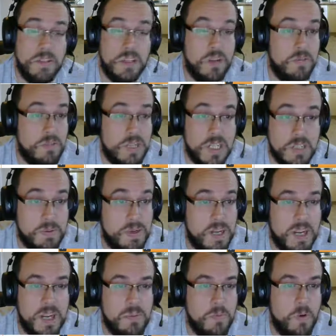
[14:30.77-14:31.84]
You don't need to spend
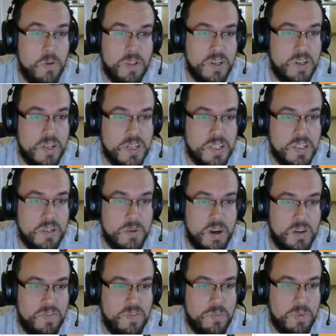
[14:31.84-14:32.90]
any more than this,
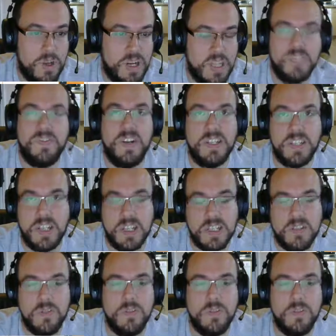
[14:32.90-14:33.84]
apart from like aesthetics,